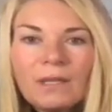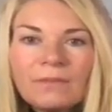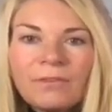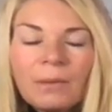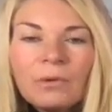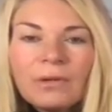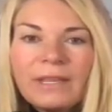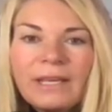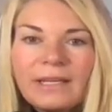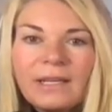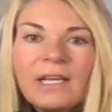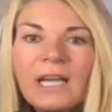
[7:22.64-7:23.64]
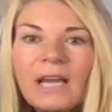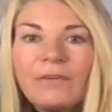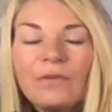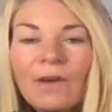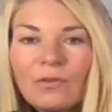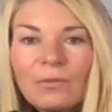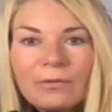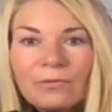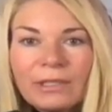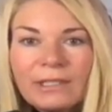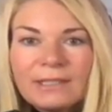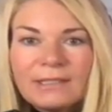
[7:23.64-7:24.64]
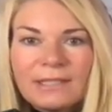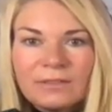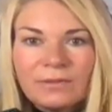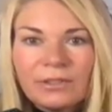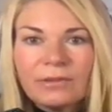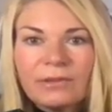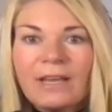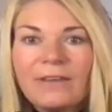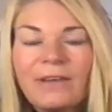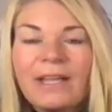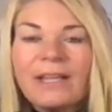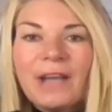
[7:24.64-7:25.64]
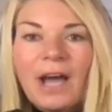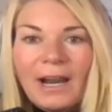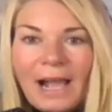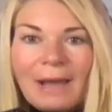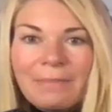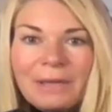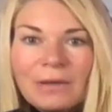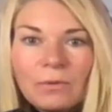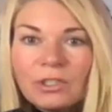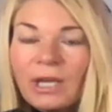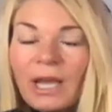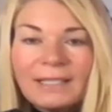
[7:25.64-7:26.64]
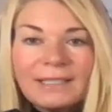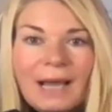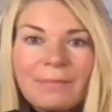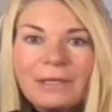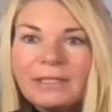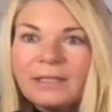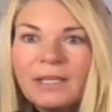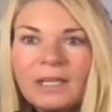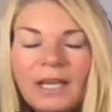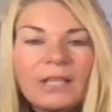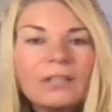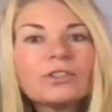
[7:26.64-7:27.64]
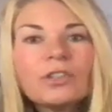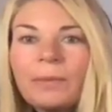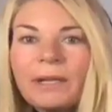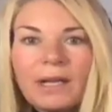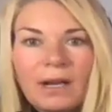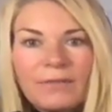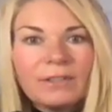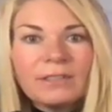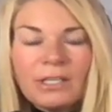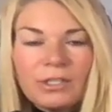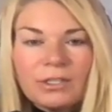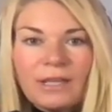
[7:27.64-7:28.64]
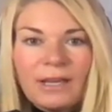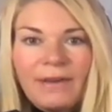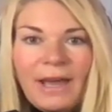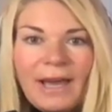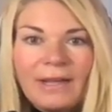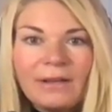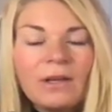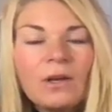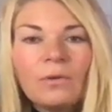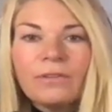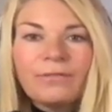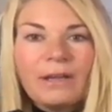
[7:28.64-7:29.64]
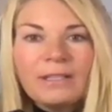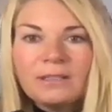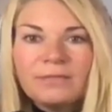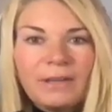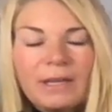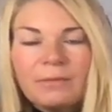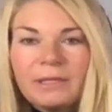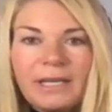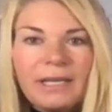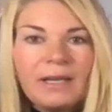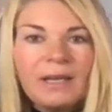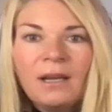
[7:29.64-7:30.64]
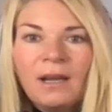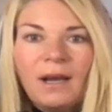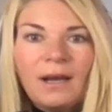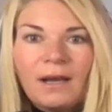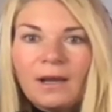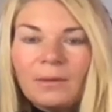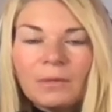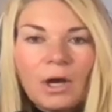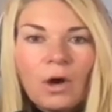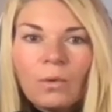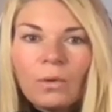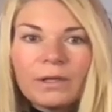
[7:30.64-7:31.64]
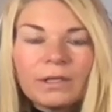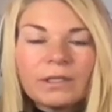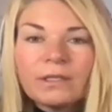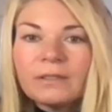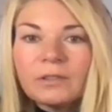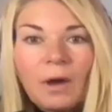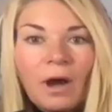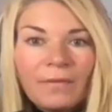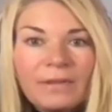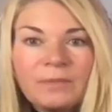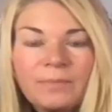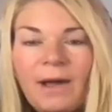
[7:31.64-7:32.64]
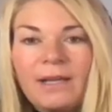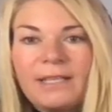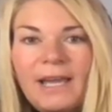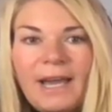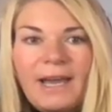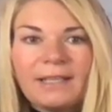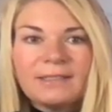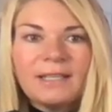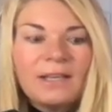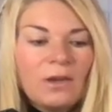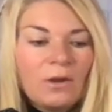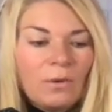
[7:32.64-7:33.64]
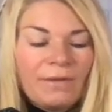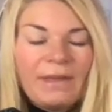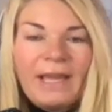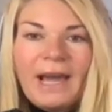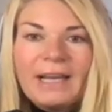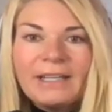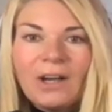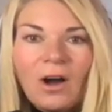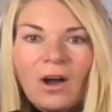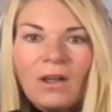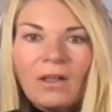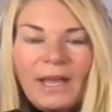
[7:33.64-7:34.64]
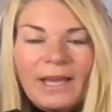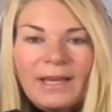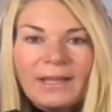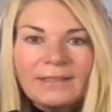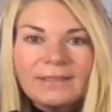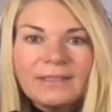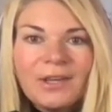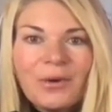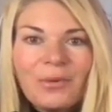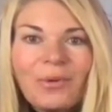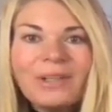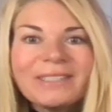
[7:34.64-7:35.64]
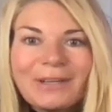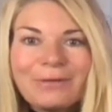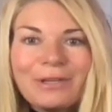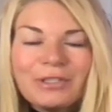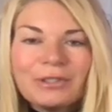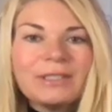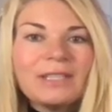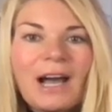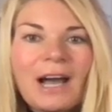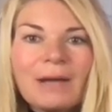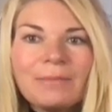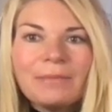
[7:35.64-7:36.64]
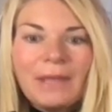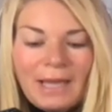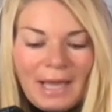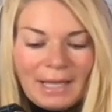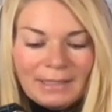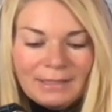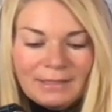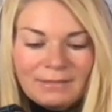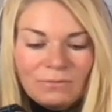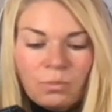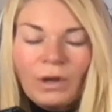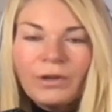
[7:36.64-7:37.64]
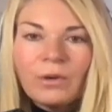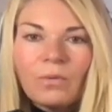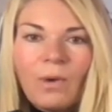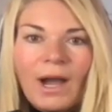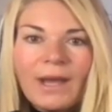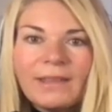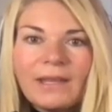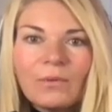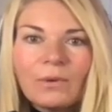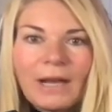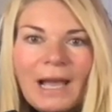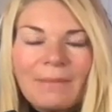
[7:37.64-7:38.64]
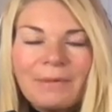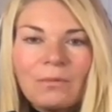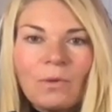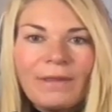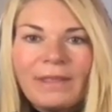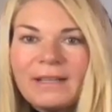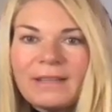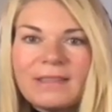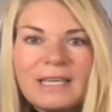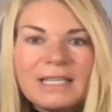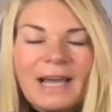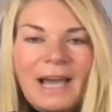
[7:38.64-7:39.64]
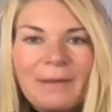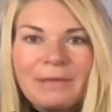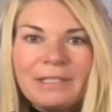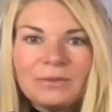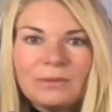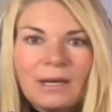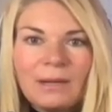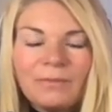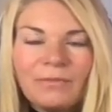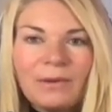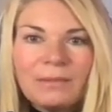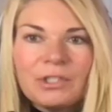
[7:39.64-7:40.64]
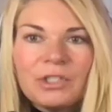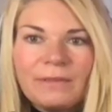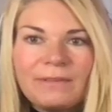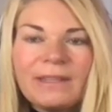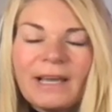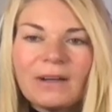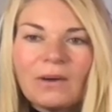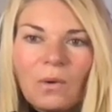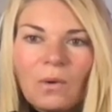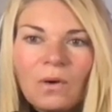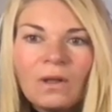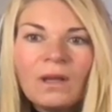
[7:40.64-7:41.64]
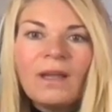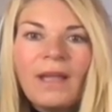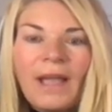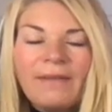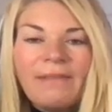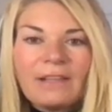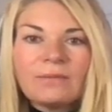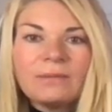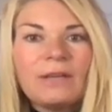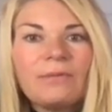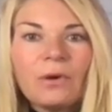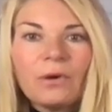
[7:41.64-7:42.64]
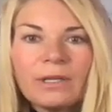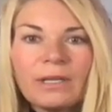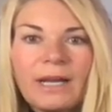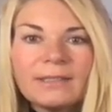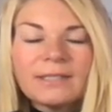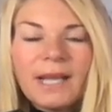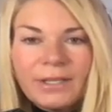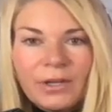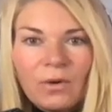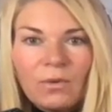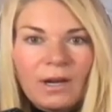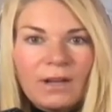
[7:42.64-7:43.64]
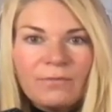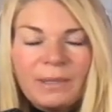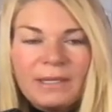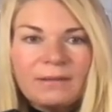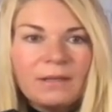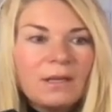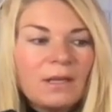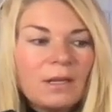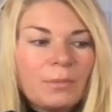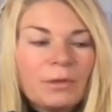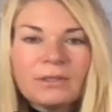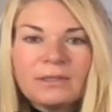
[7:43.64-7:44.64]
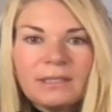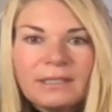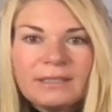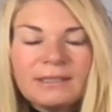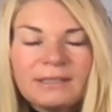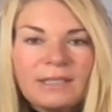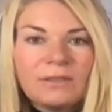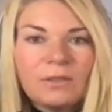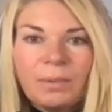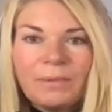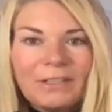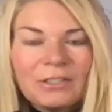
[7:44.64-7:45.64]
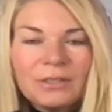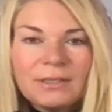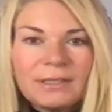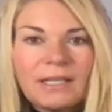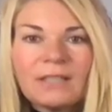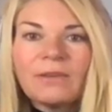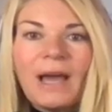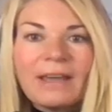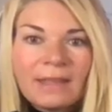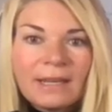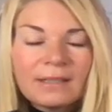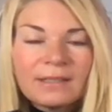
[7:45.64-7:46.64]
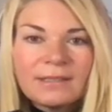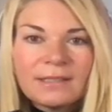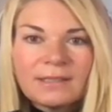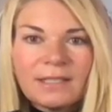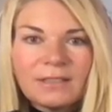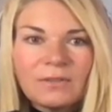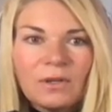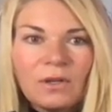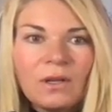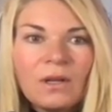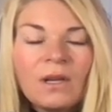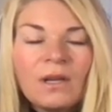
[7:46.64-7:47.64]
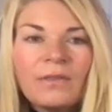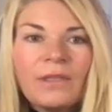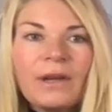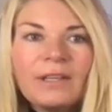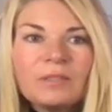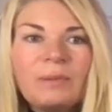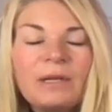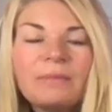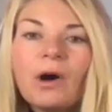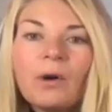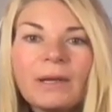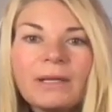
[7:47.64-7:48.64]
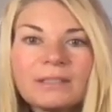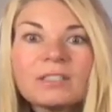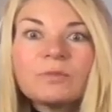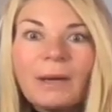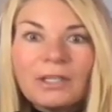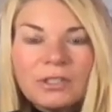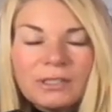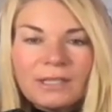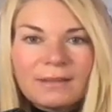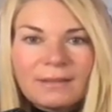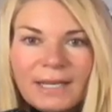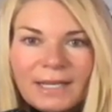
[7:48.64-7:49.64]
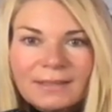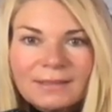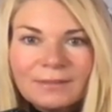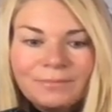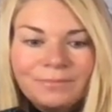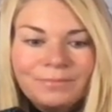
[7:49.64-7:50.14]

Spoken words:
from within. If you've ever been really successful in your life and not happy, which has happened in so many conversations I've had with friends, family, coworkers on this podcast, where they had it all. And once they reached the top, they had to wonder why they weren't happy and why they didn't think that happiness would come from achieving that goal. And that's when they reorganized. I know when I've been personally successful, professionally successful, athletically successful, there has been moments, especially in athletics,